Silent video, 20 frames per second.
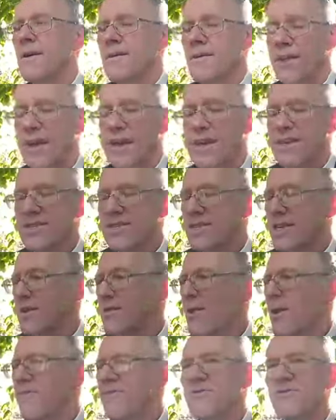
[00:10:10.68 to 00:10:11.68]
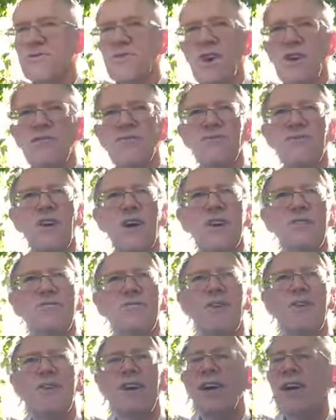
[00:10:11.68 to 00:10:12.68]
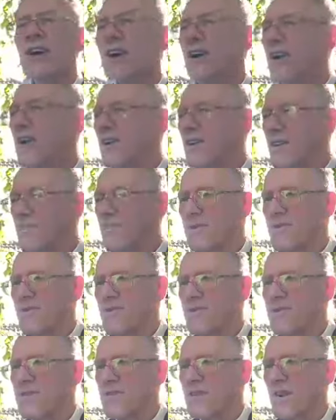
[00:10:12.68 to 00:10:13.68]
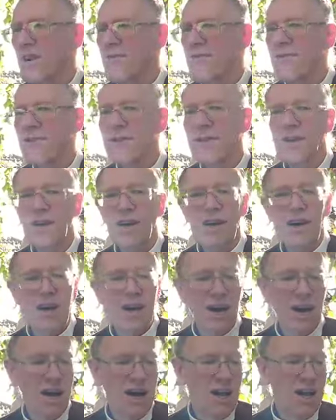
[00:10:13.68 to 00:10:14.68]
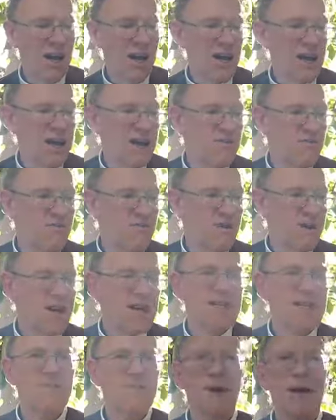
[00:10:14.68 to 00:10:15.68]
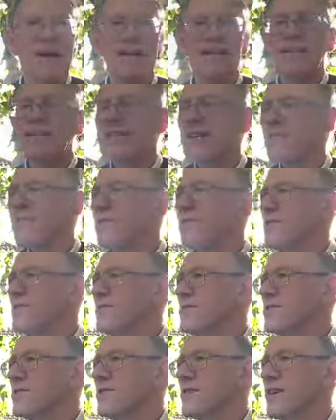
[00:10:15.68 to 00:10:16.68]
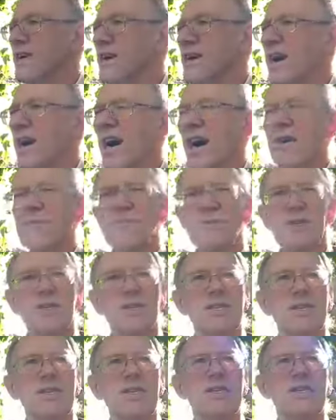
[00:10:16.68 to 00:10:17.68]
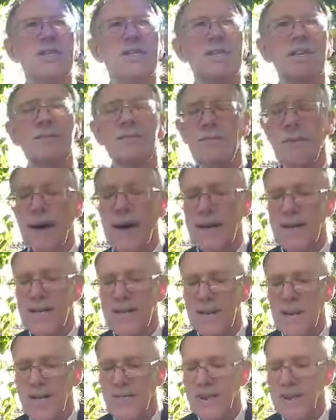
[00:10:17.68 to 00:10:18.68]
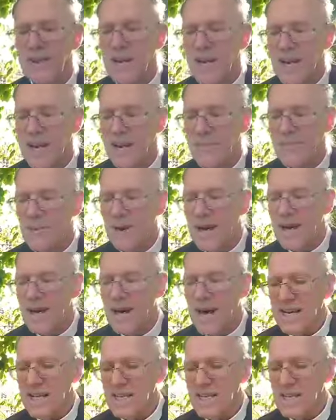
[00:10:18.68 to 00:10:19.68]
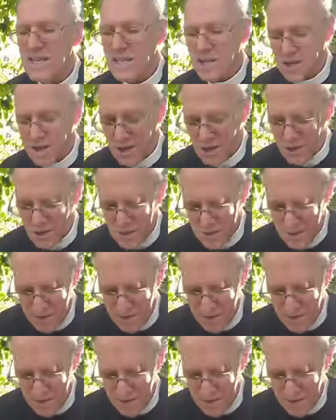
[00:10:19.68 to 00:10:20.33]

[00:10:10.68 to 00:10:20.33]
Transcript: They can say, well, I've tried very hard in my Christian life and it really doesn't make any difference. I'm just going to sit back and have a laid-back attitude.